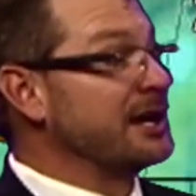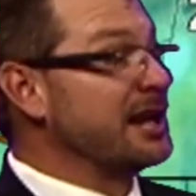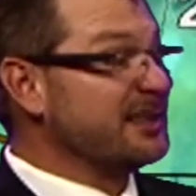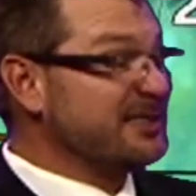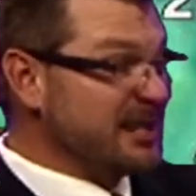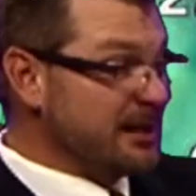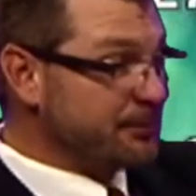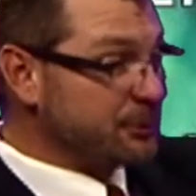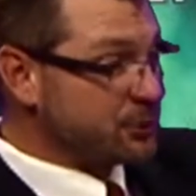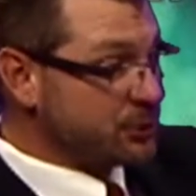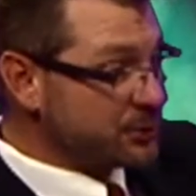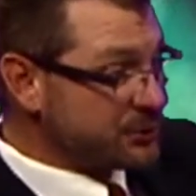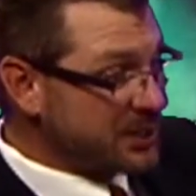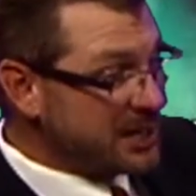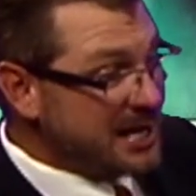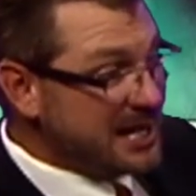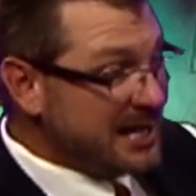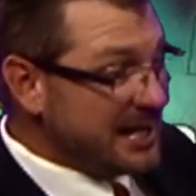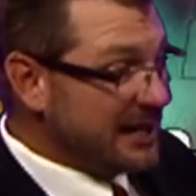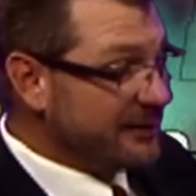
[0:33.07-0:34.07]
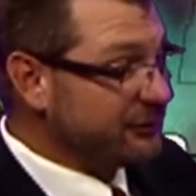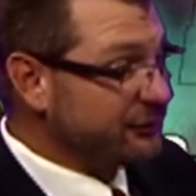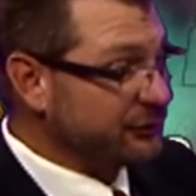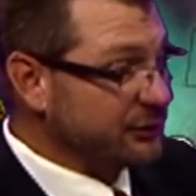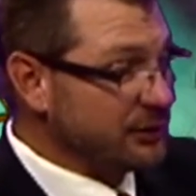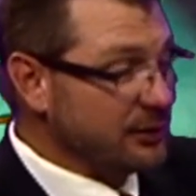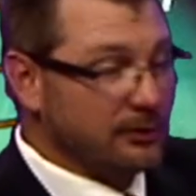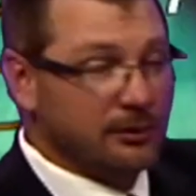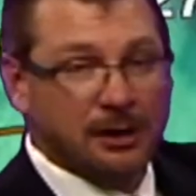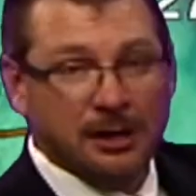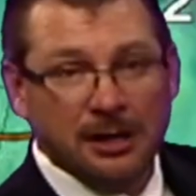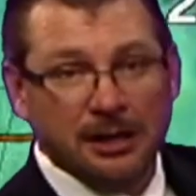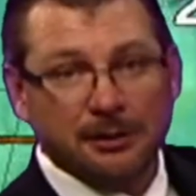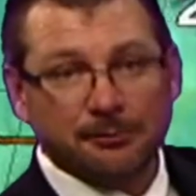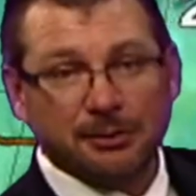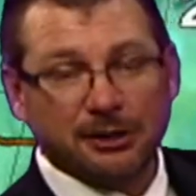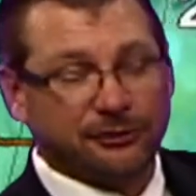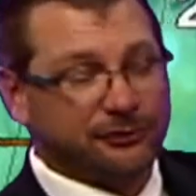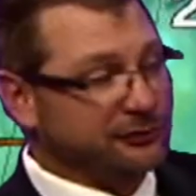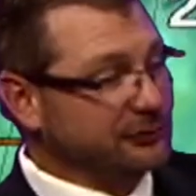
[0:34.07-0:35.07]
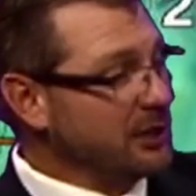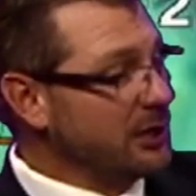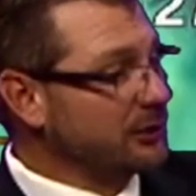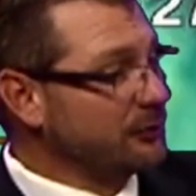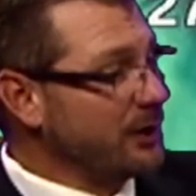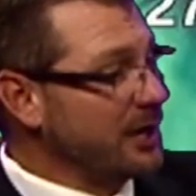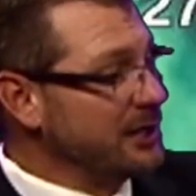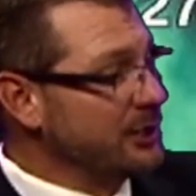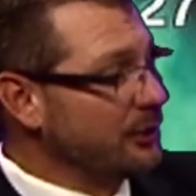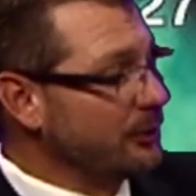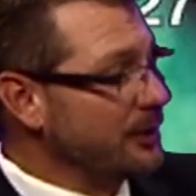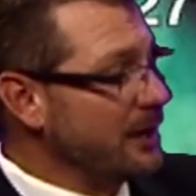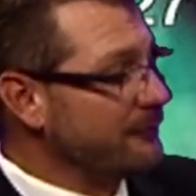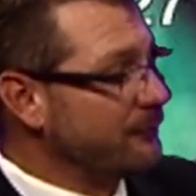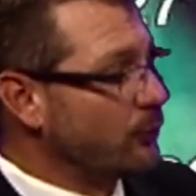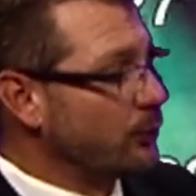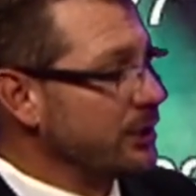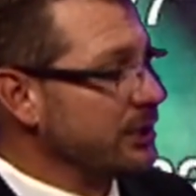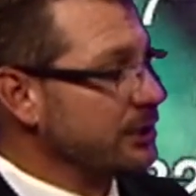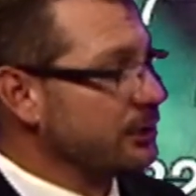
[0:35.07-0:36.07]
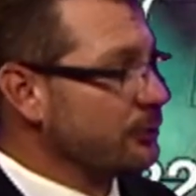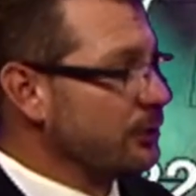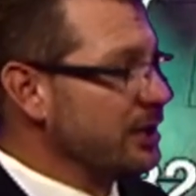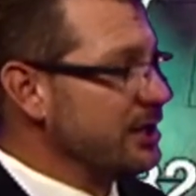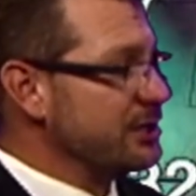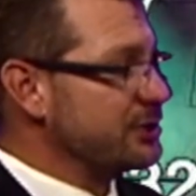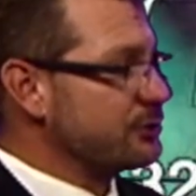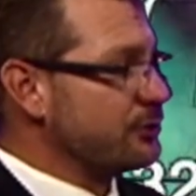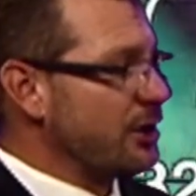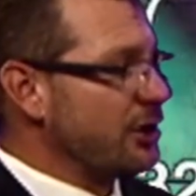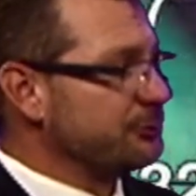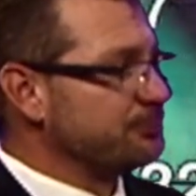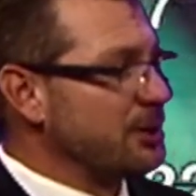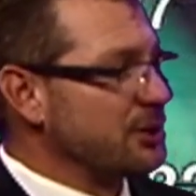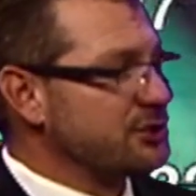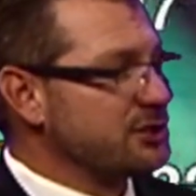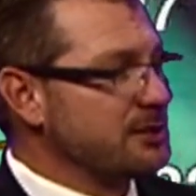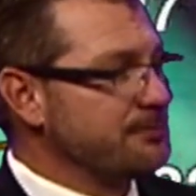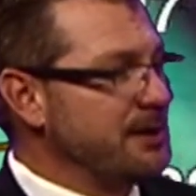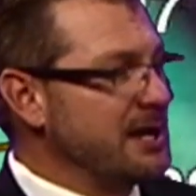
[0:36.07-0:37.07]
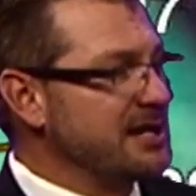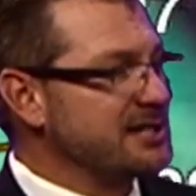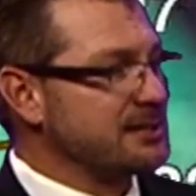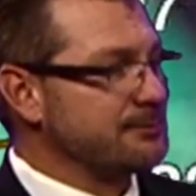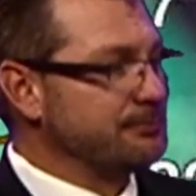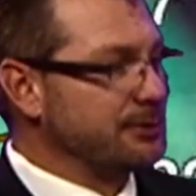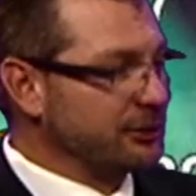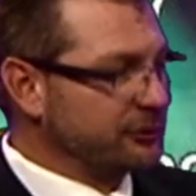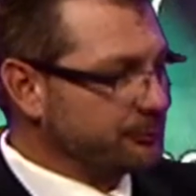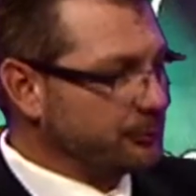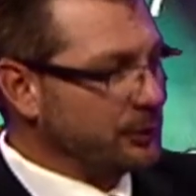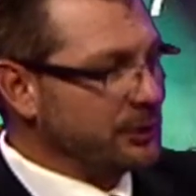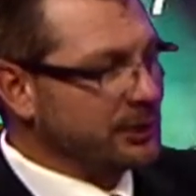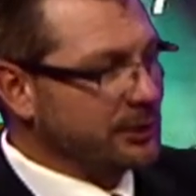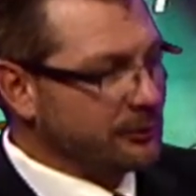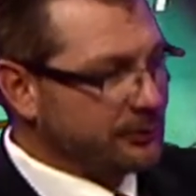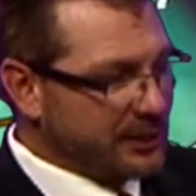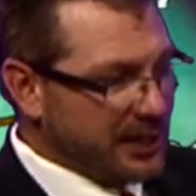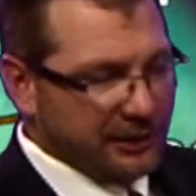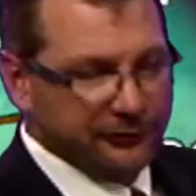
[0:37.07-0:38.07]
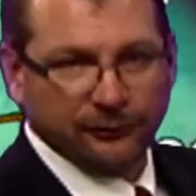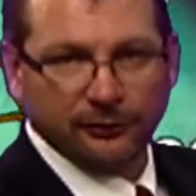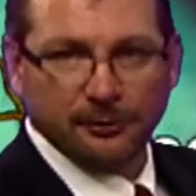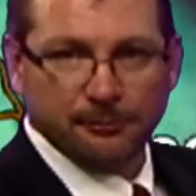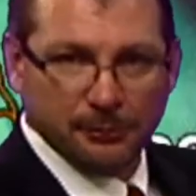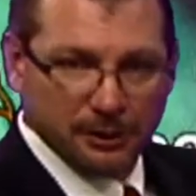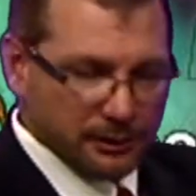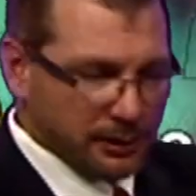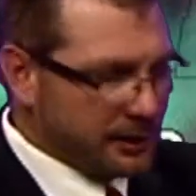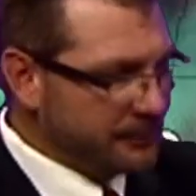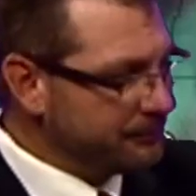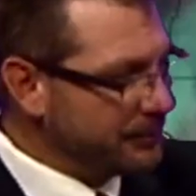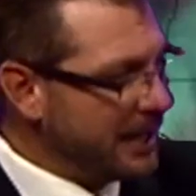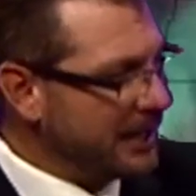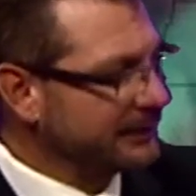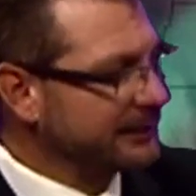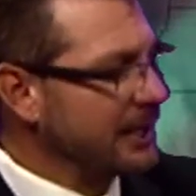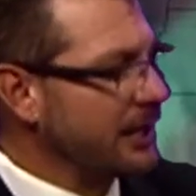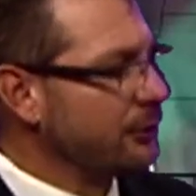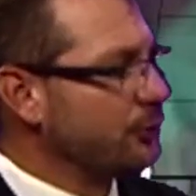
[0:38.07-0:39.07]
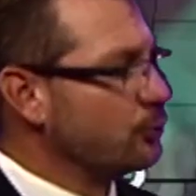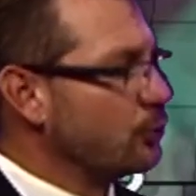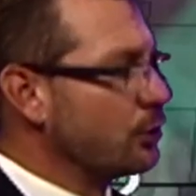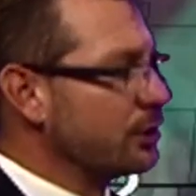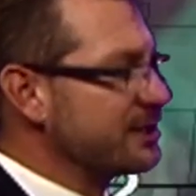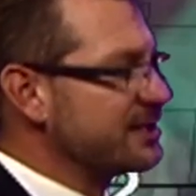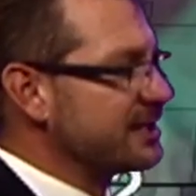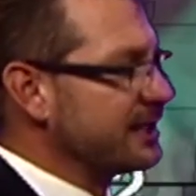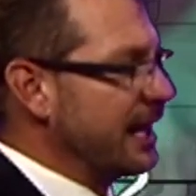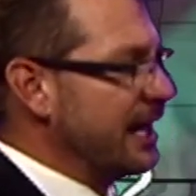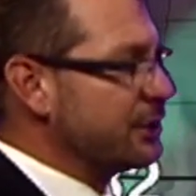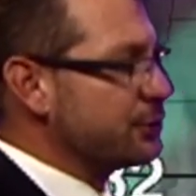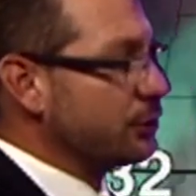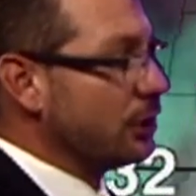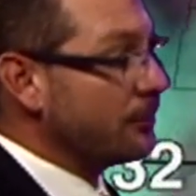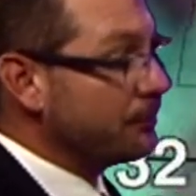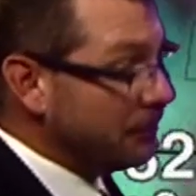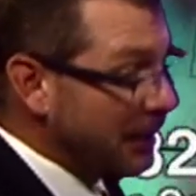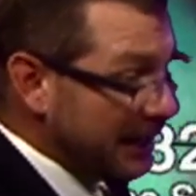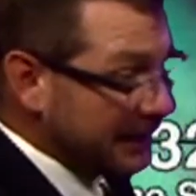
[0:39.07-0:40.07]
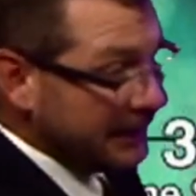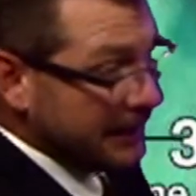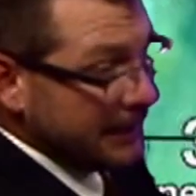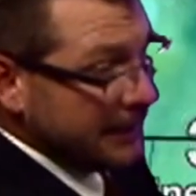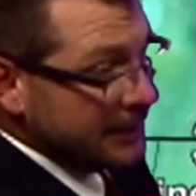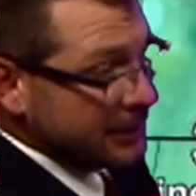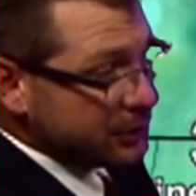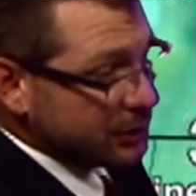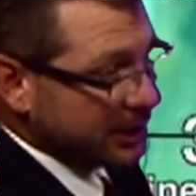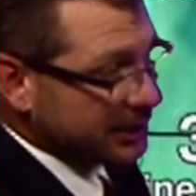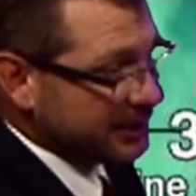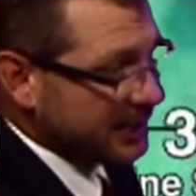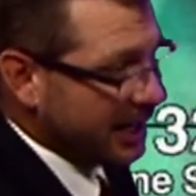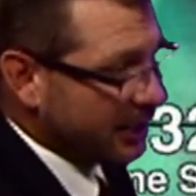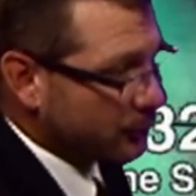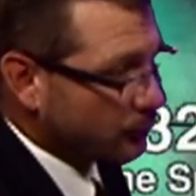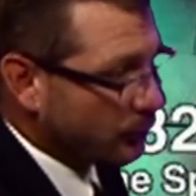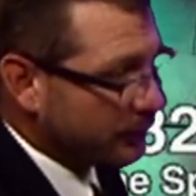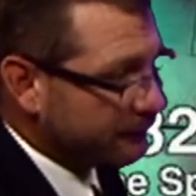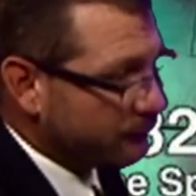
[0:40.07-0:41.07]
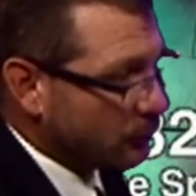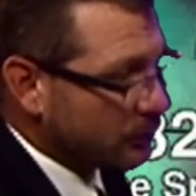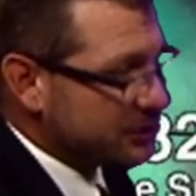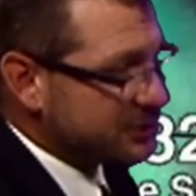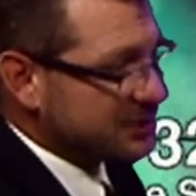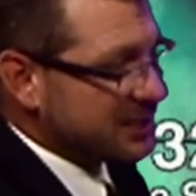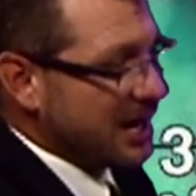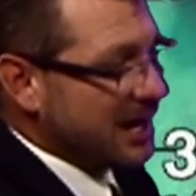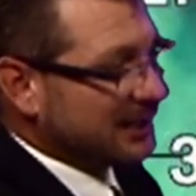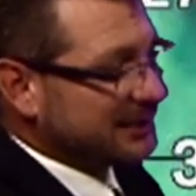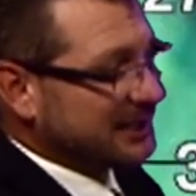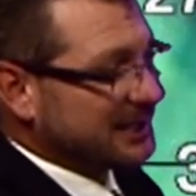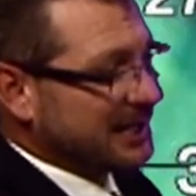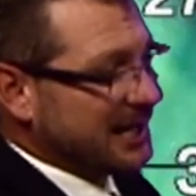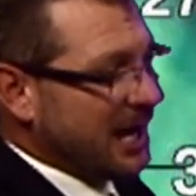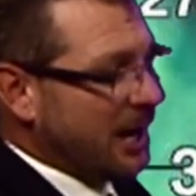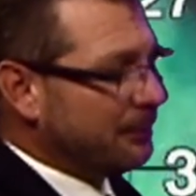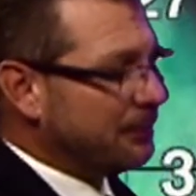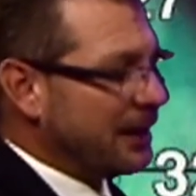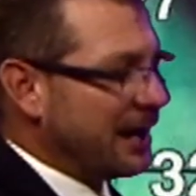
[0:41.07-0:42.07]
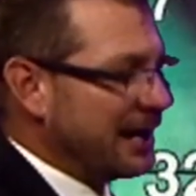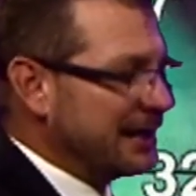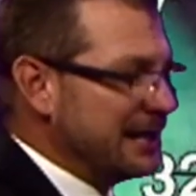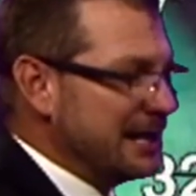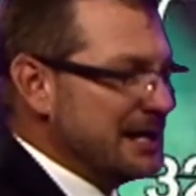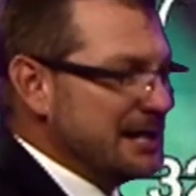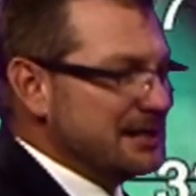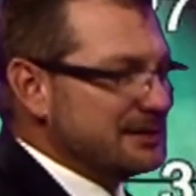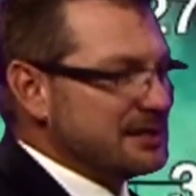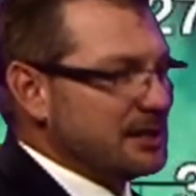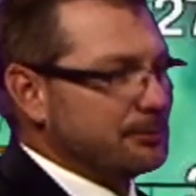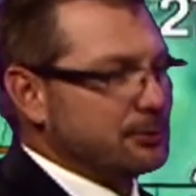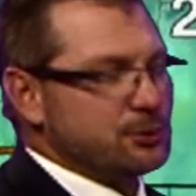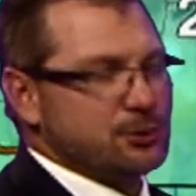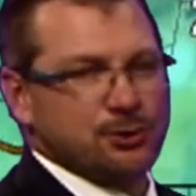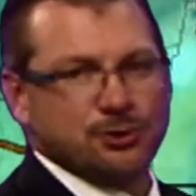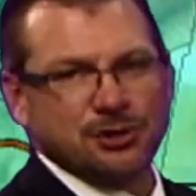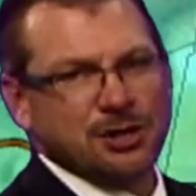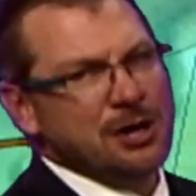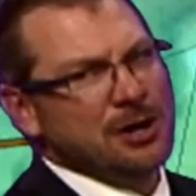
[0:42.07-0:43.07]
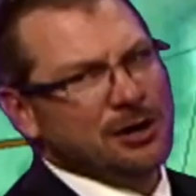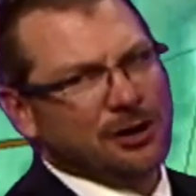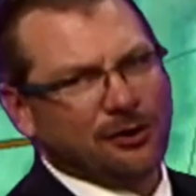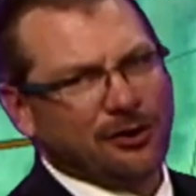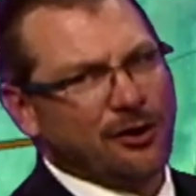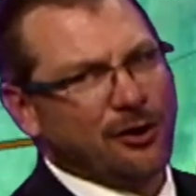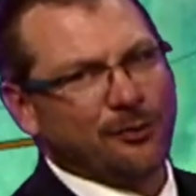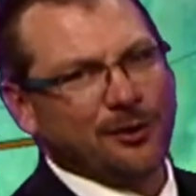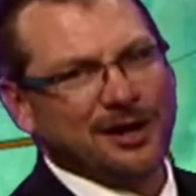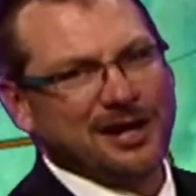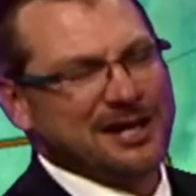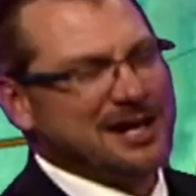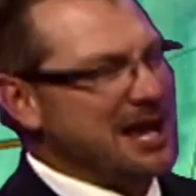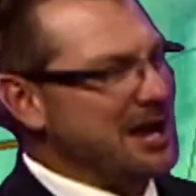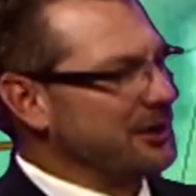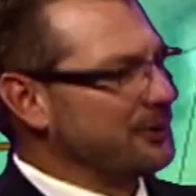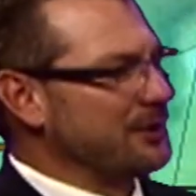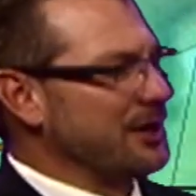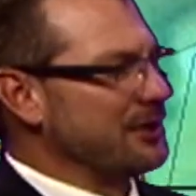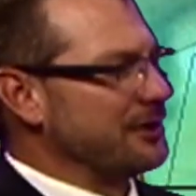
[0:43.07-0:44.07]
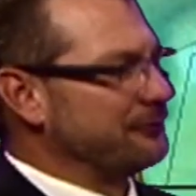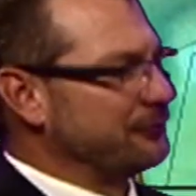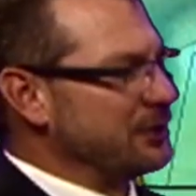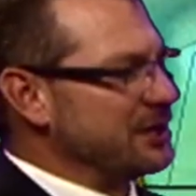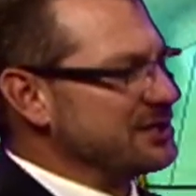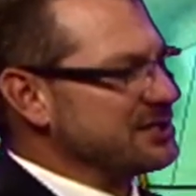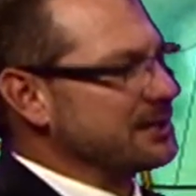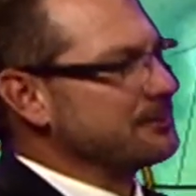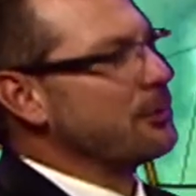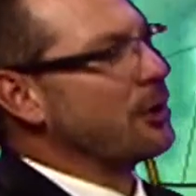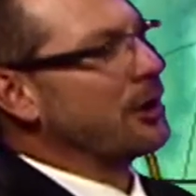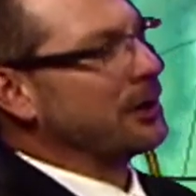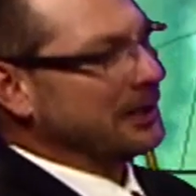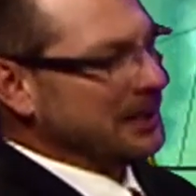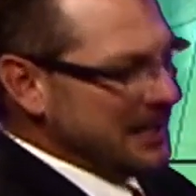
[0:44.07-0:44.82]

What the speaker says: Now temperatures have still been stuck right here around 40 degrees across much of the basin. Big Spring, Odessa, Midland, back down towards San Angelo. But as you get down toward Fort Stockton and Alpine, temperatures are already down around the freezing mark,